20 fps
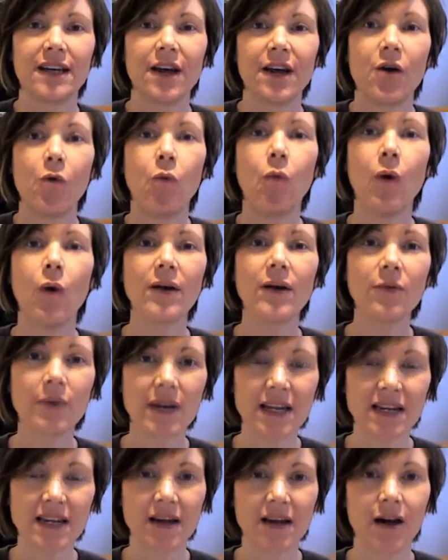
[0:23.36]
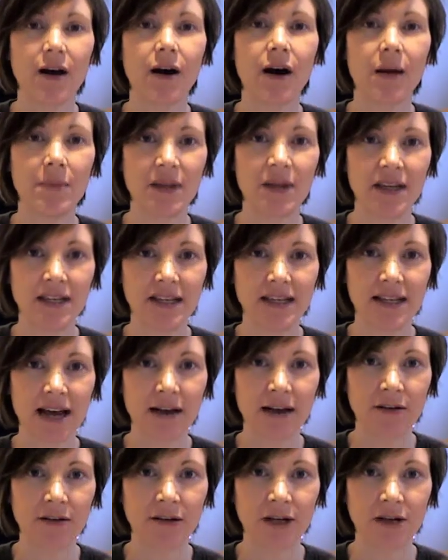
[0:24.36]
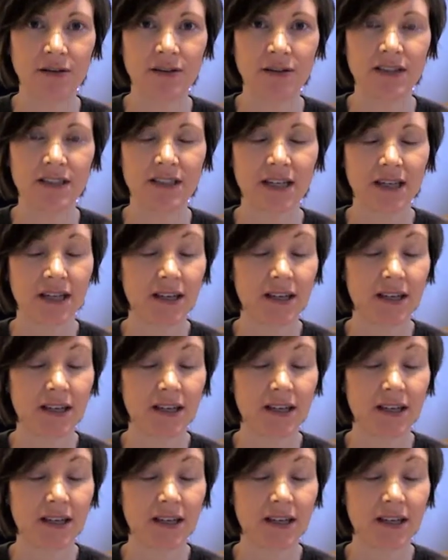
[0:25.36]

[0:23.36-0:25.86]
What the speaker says: 1 week, 1 billion downloads.